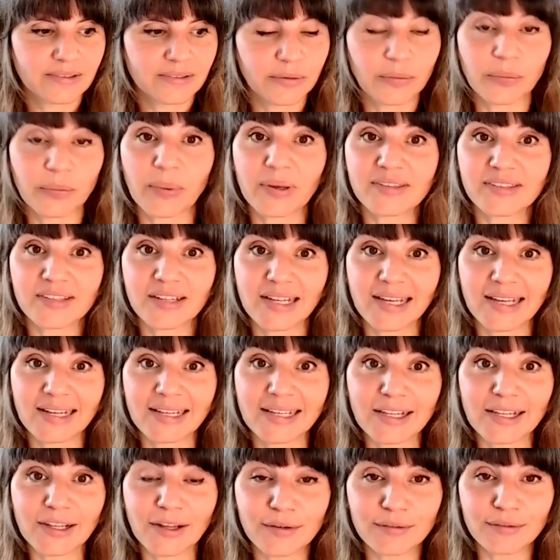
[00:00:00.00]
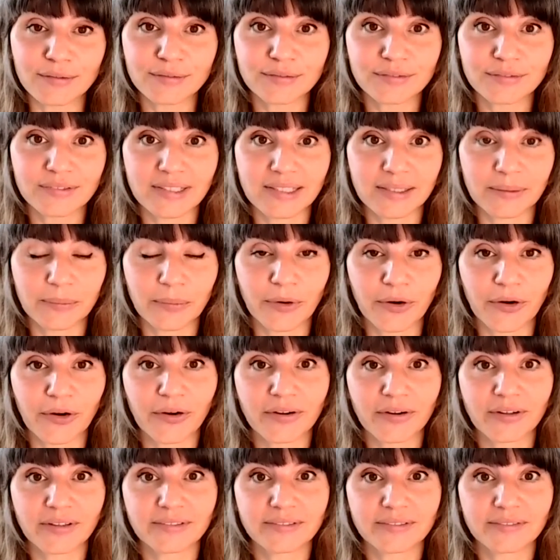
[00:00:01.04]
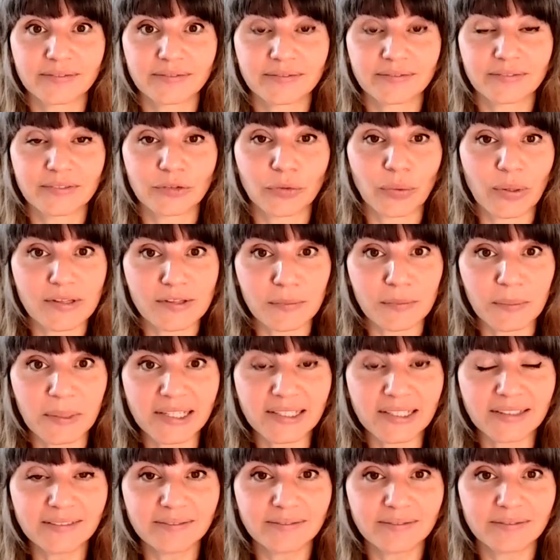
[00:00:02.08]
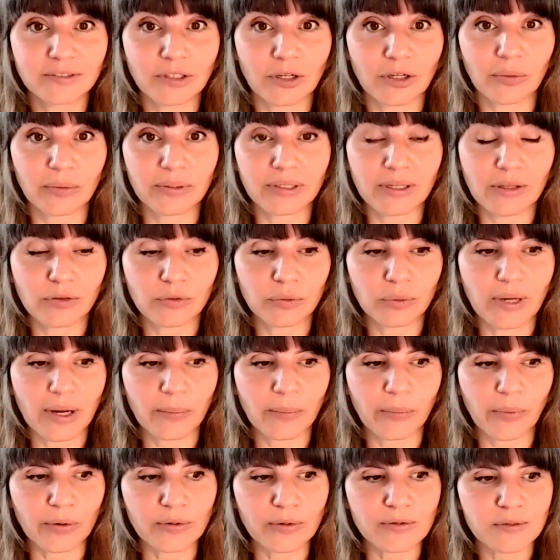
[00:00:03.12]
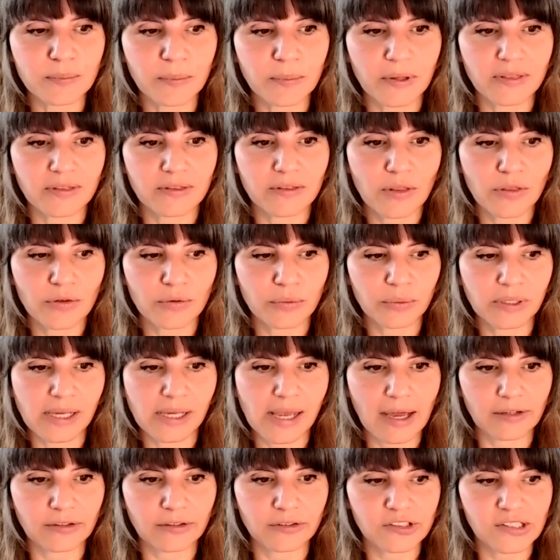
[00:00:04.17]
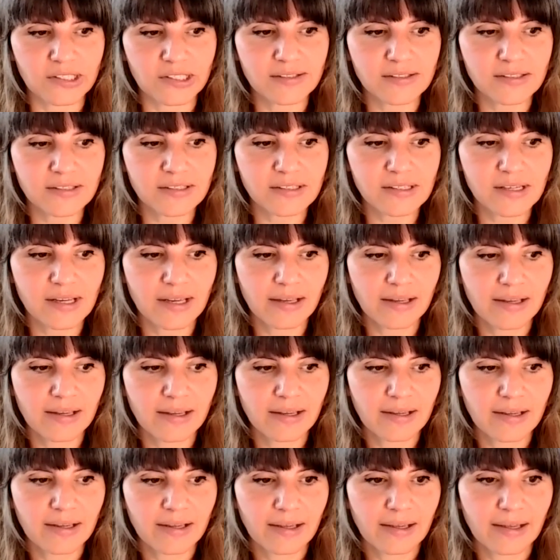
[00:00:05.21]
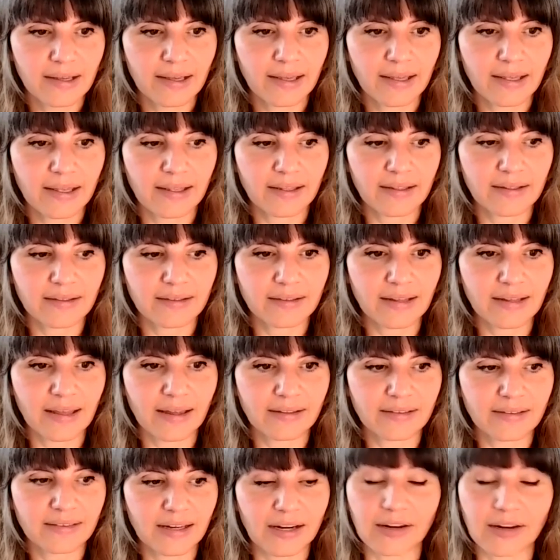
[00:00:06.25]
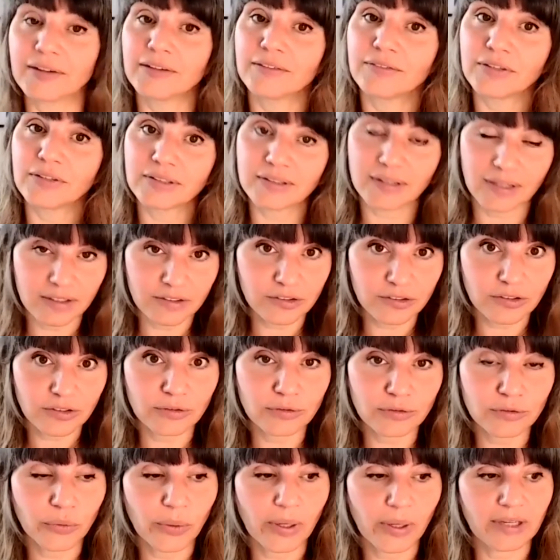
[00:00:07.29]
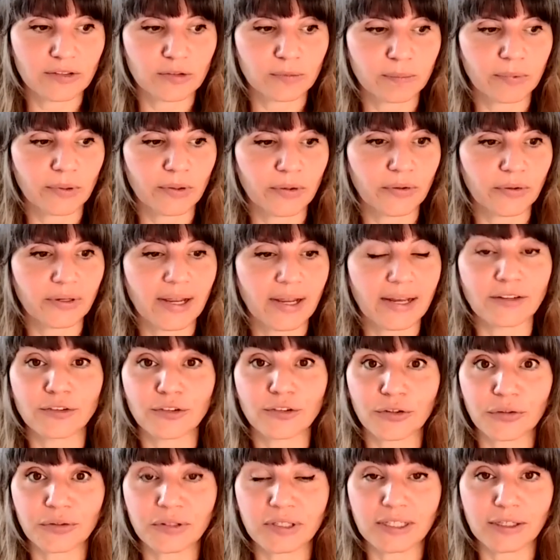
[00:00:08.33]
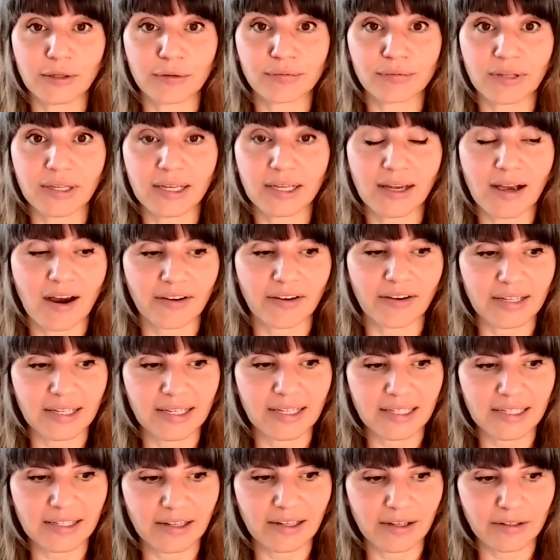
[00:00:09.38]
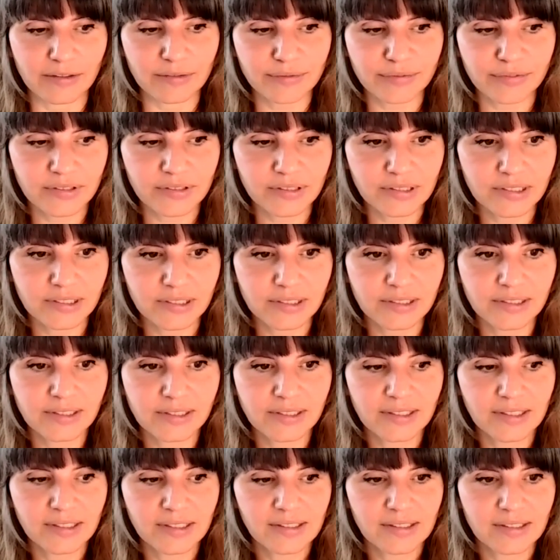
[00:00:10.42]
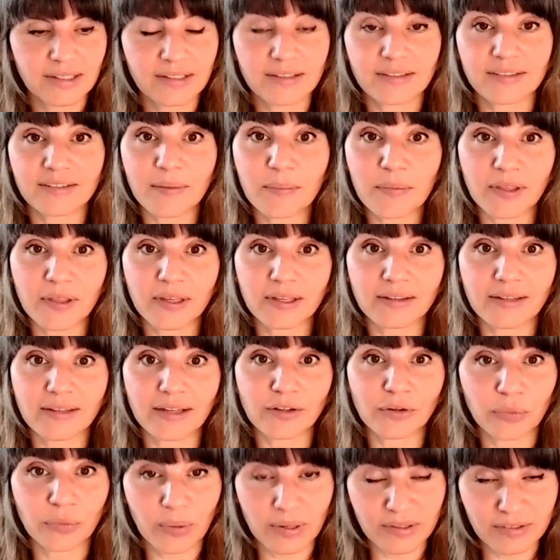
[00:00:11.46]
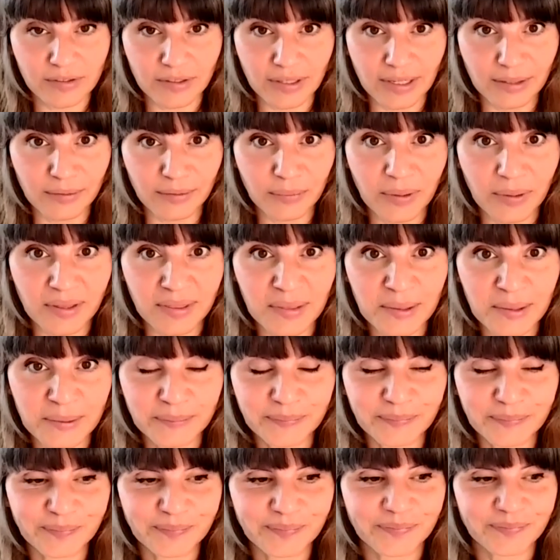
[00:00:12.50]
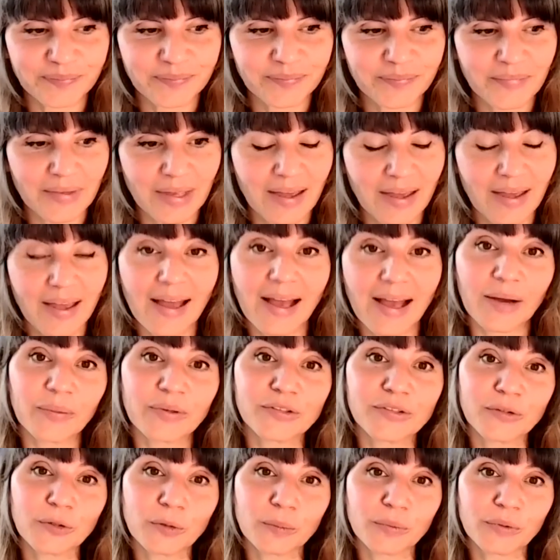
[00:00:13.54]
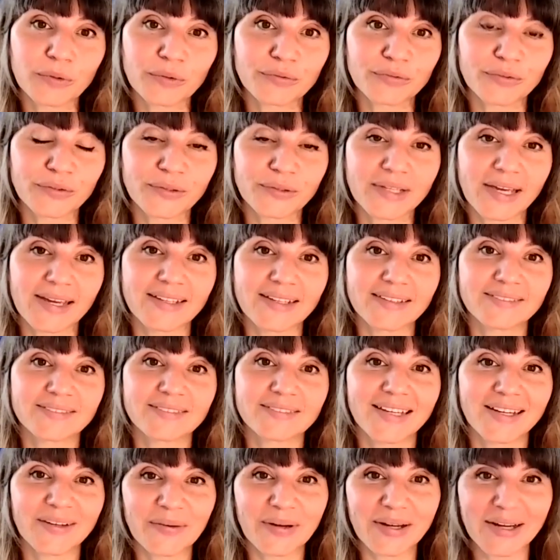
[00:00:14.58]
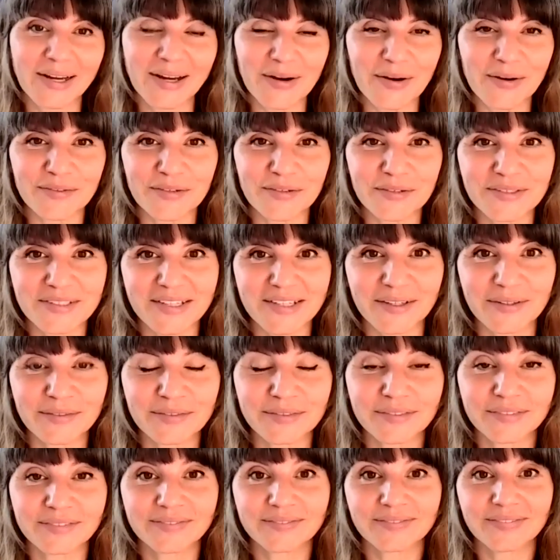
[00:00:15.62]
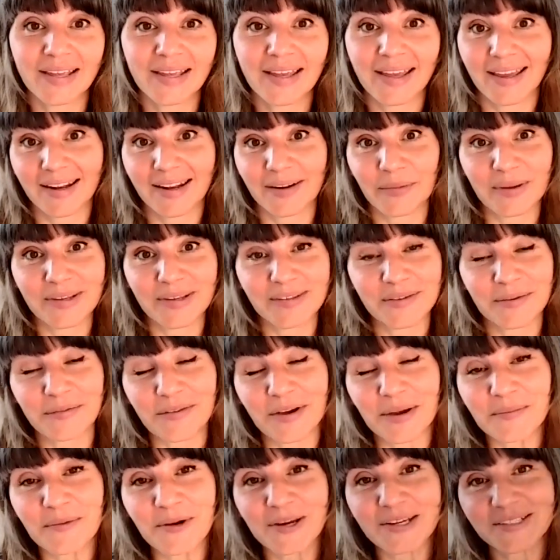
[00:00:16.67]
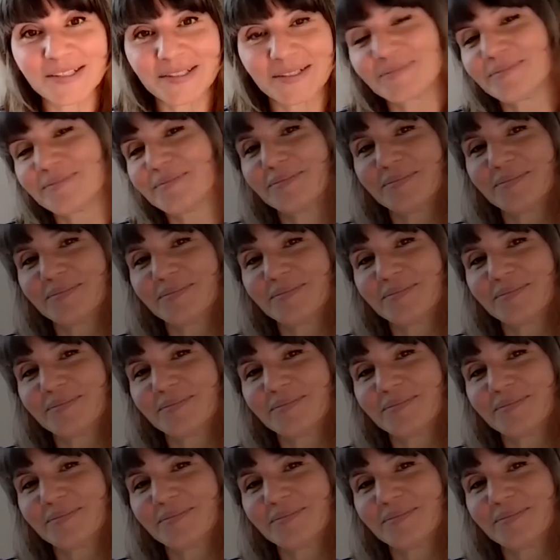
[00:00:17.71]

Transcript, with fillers: the resonating love they were transmitting, not only through their words, but through the energies. And that their invitation to explore that journey of incarnated love is something that you resonate with. I wish you a beautiful day. Take great care of yourself and raise your vibration.